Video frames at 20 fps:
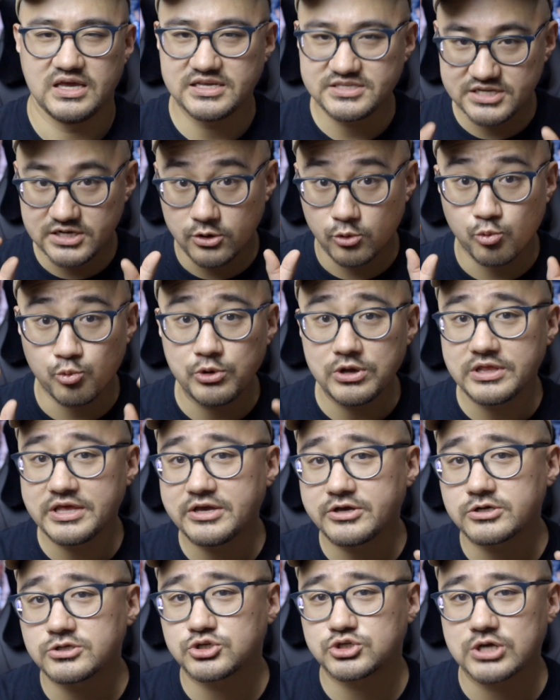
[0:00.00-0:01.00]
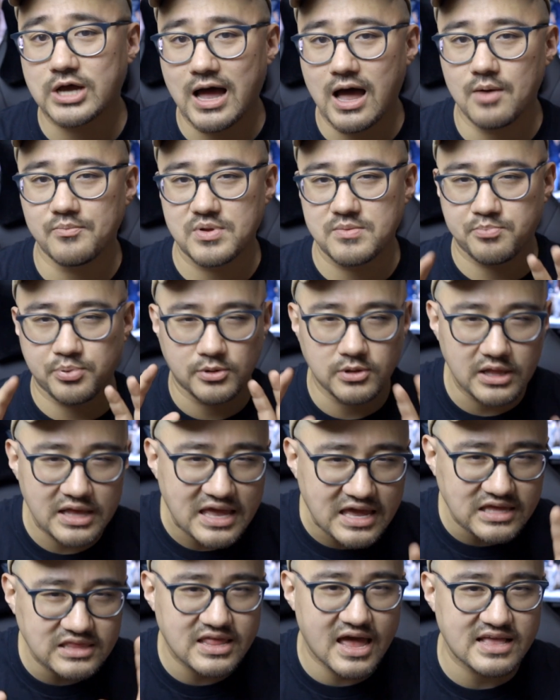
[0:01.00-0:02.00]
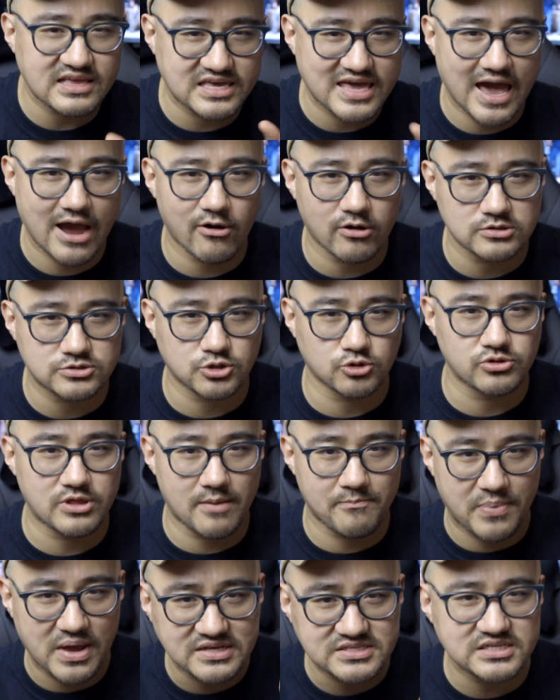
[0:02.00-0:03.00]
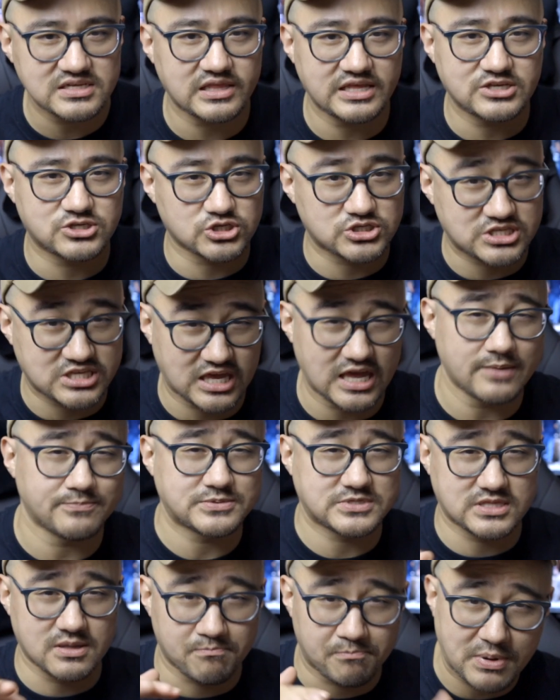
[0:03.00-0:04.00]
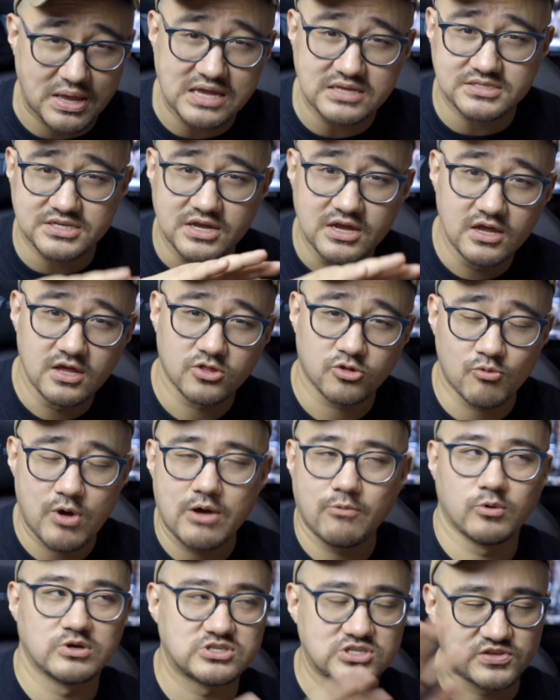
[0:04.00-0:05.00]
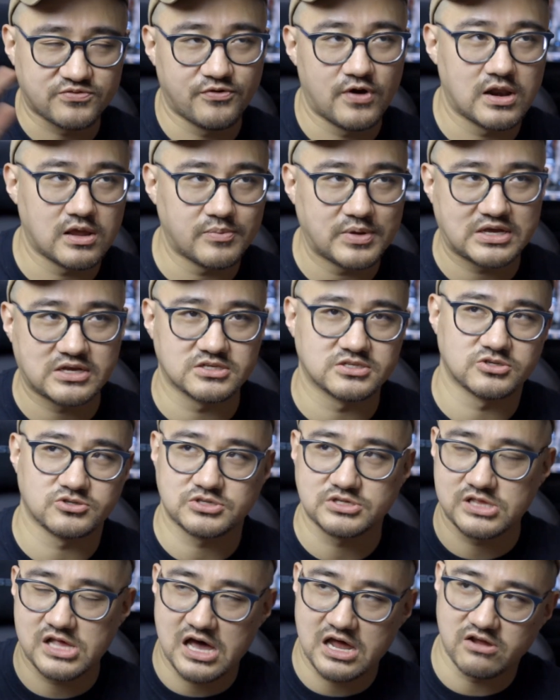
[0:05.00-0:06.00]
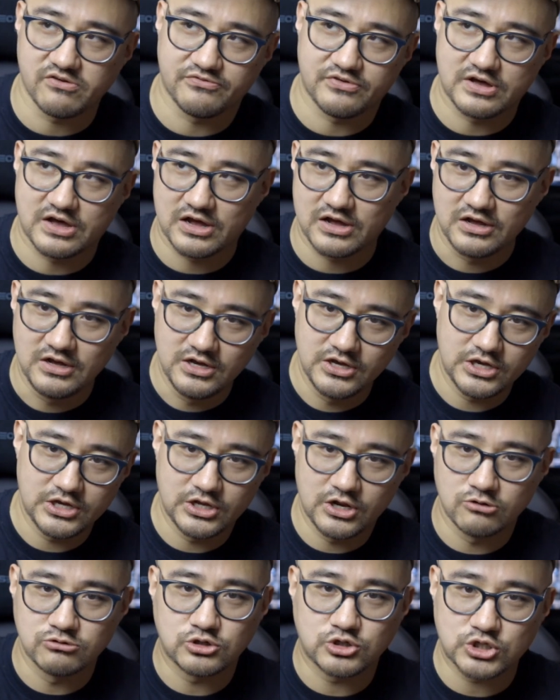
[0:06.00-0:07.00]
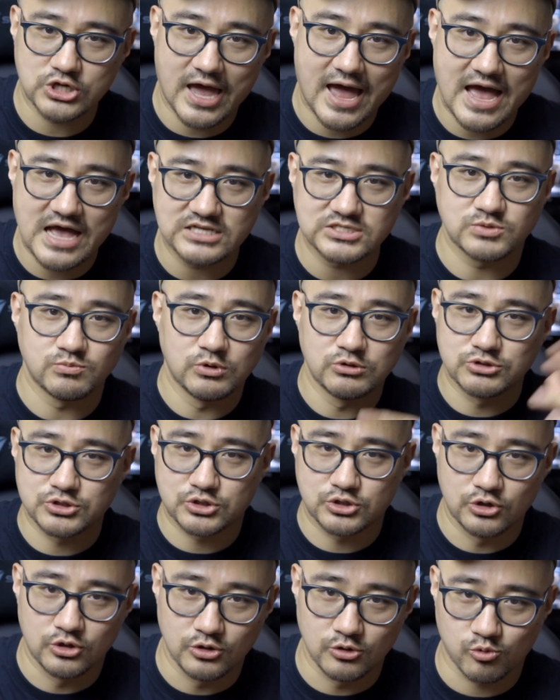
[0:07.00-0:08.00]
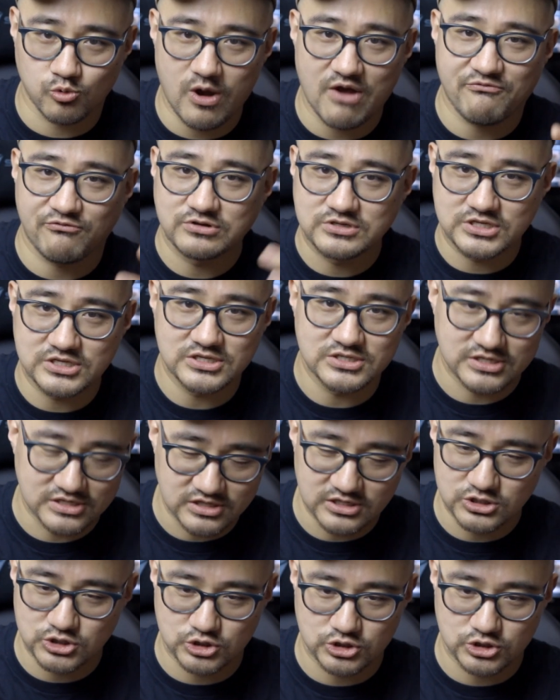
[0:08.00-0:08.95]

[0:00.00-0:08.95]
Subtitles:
He did a really good job in playing that character that basically just keeps the beat throughout, which is funny because there's a lot of, jazz musical references in this